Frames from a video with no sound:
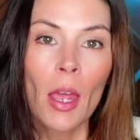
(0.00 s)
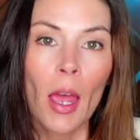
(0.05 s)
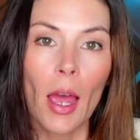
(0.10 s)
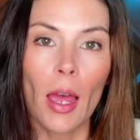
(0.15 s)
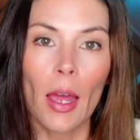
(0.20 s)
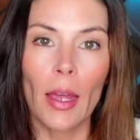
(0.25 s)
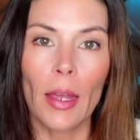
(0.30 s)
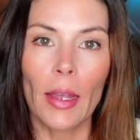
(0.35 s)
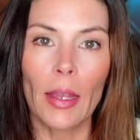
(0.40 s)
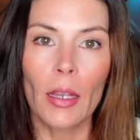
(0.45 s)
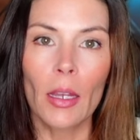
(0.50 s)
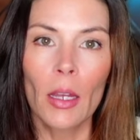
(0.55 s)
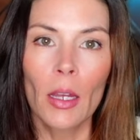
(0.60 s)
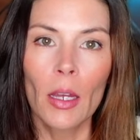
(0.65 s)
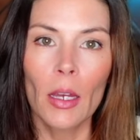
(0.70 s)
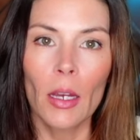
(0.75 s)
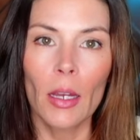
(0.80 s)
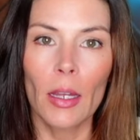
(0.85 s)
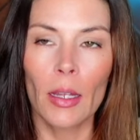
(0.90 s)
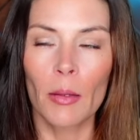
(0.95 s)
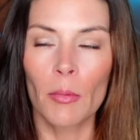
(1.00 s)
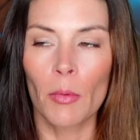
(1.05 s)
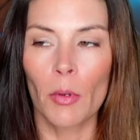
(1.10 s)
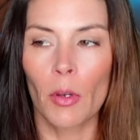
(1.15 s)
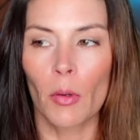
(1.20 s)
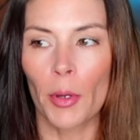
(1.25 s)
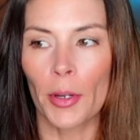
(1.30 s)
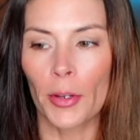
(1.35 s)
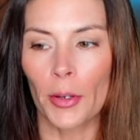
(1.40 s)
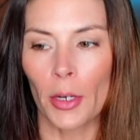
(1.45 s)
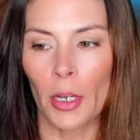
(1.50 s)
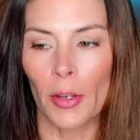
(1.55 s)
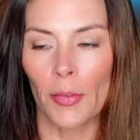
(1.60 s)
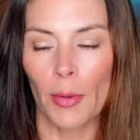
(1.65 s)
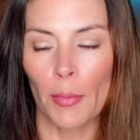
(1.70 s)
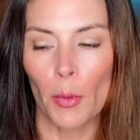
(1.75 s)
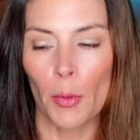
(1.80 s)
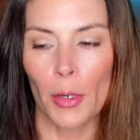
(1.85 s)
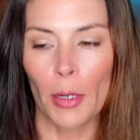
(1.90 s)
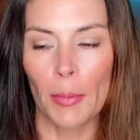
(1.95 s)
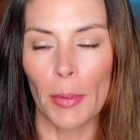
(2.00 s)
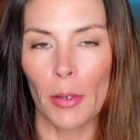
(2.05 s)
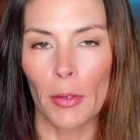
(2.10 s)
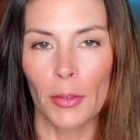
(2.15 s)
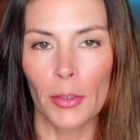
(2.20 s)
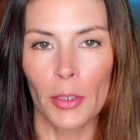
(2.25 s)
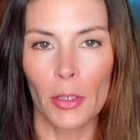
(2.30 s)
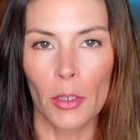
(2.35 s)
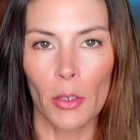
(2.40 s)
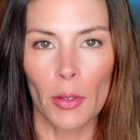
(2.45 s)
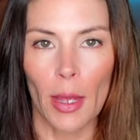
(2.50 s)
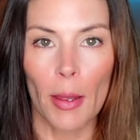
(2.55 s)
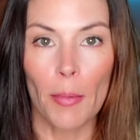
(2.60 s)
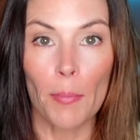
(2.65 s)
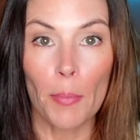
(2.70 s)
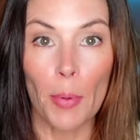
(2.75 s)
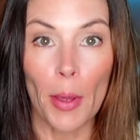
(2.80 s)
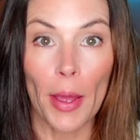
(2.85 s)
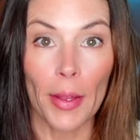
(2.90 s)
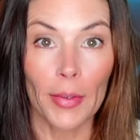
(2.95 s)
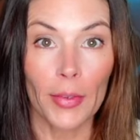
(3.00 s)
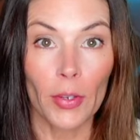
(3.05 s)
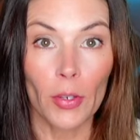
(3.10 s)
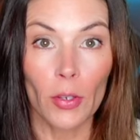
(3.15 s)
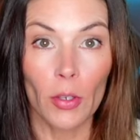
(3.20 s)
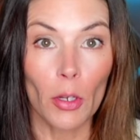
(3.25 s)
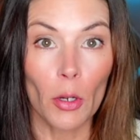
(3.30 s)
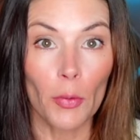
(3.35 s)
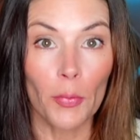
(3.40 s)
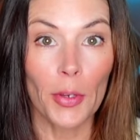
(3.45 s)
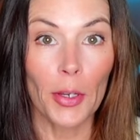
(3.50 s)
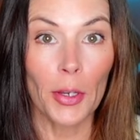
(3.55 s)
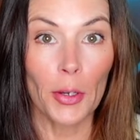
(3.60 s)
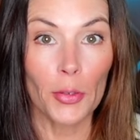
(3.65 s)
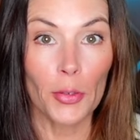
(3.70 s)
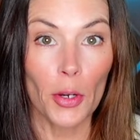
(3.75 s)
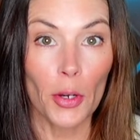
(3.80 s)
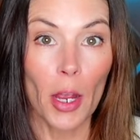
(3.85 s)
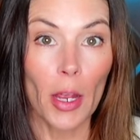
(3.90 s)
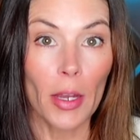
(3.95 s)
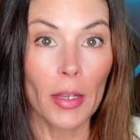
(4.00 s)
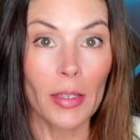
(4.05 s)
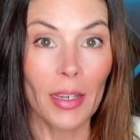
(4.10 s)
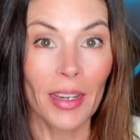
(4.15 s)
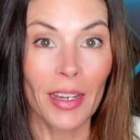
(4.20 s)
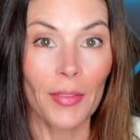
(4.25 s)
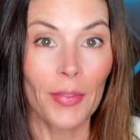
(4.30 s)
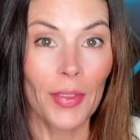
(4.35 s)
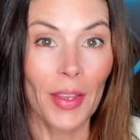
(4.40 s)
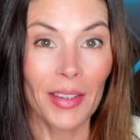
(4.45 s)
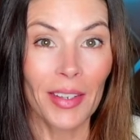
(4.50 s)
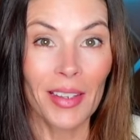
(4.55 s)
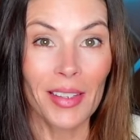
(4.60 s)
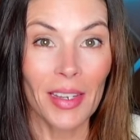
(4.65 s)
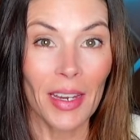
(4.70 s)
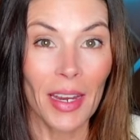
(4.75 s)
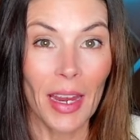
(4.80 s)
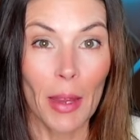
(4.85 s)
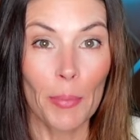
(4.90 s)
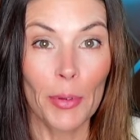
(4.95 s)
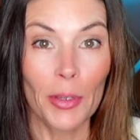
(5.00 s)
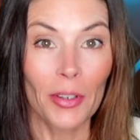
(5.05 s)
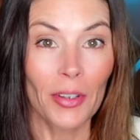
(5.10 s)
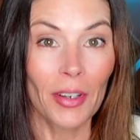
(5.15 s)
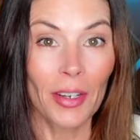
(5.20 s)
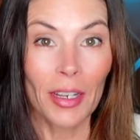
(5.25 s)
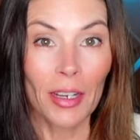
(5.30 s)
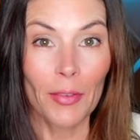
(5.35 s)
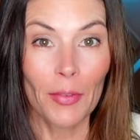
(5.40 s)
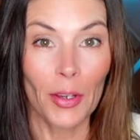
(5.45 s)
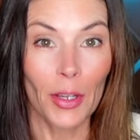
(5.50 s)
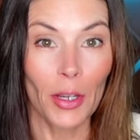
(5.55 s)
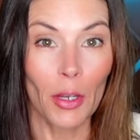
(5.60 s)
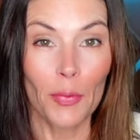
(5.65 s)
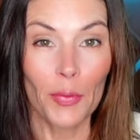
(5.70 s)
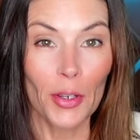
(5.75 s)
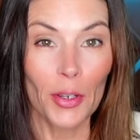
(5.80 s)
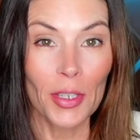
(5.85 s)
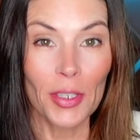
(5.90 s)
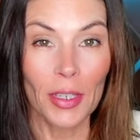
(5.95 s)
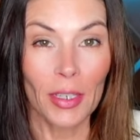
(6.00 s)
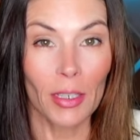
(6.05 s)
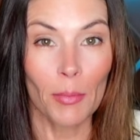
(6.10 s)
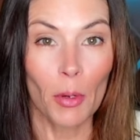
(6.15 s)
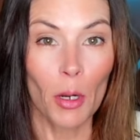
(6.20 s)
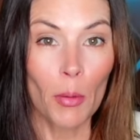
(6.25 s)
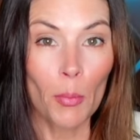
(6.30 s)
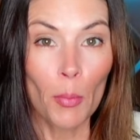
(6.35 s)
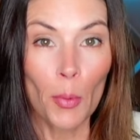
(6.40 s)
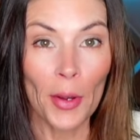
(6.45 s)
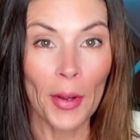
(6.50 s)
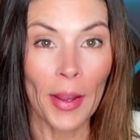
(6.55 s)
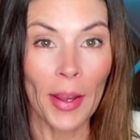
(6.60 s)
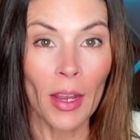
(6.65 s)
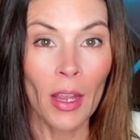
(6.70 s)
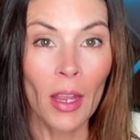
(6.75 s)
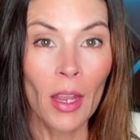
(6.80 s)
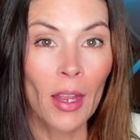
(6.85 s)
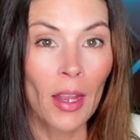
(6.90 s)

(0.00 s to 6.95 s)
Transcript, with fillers: I am wondering if I'm going to be able to do that, but you know, fingers crossed. And if that doesn't happen, you're going to get a video first thing tomorrow morning.